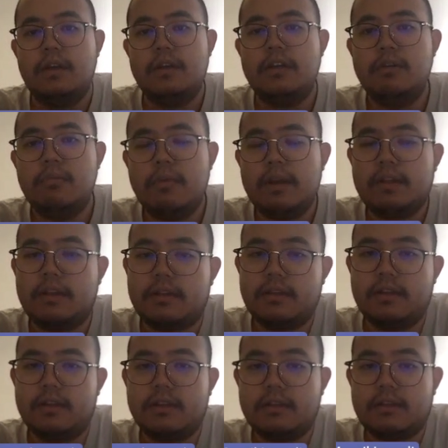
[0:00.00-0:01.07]
The method
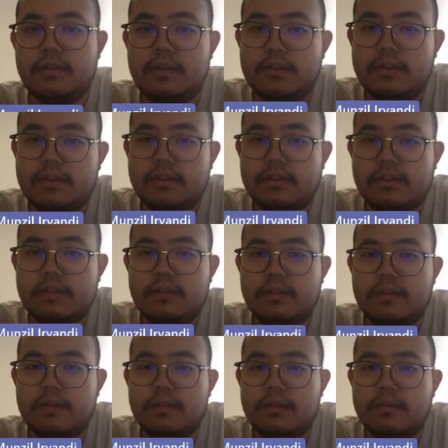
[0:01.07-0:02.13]
to use this is
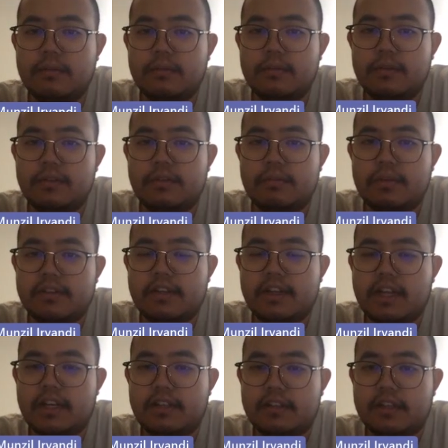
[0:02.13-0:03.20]
to using business
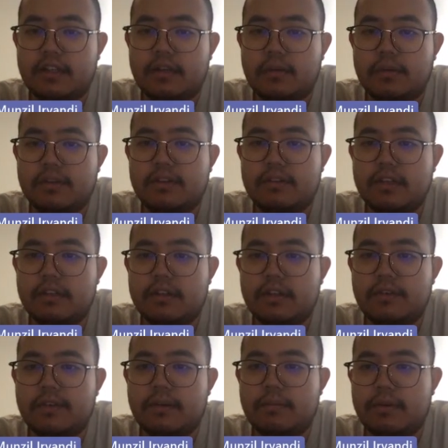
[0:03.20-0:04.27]
analytic with
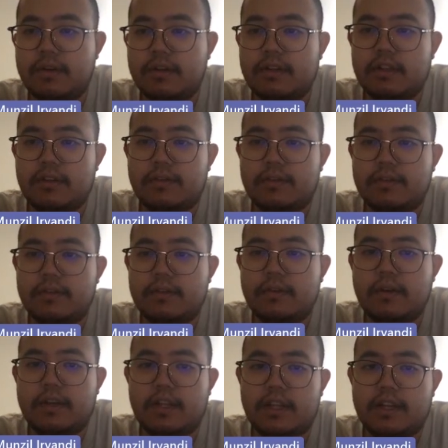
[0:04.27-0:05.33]
descriptive and predictive to
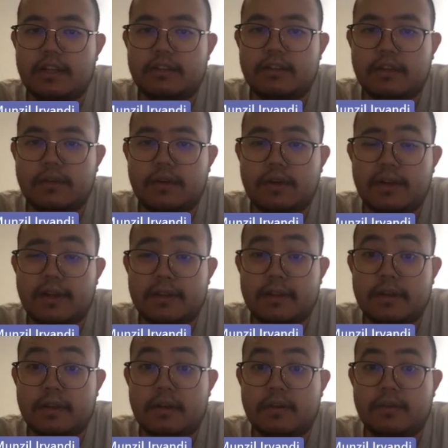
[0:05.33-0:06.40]
analyze the current
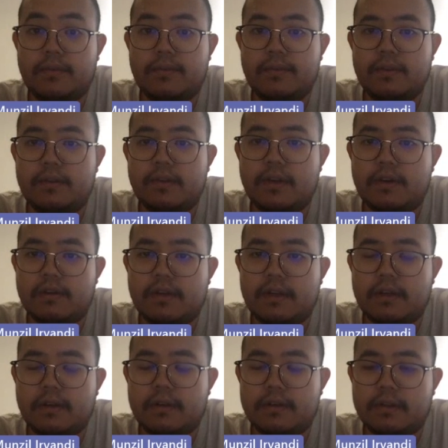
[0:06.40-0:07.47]
data of UK online
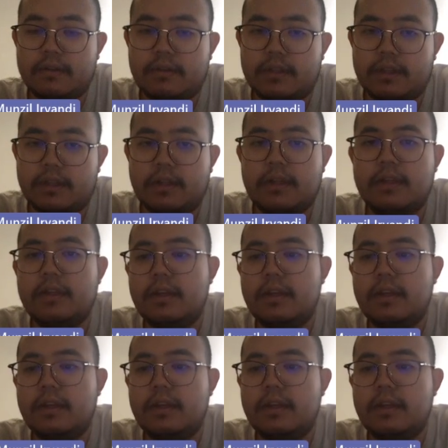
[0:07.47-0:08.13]
clothing retail.